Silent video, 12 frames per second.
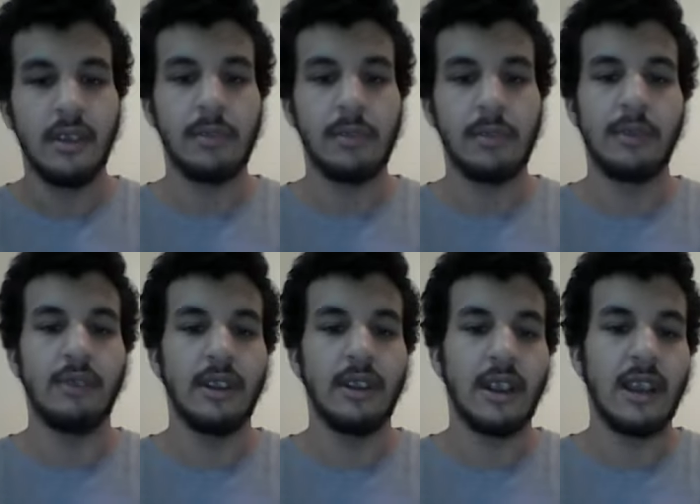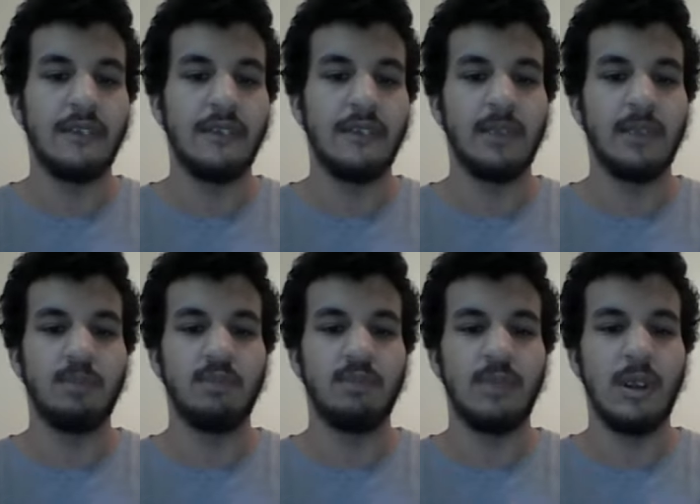sometimes it's really kind of
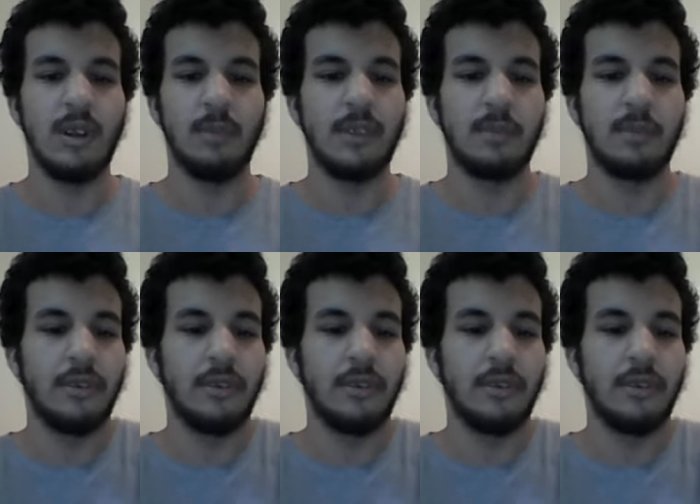just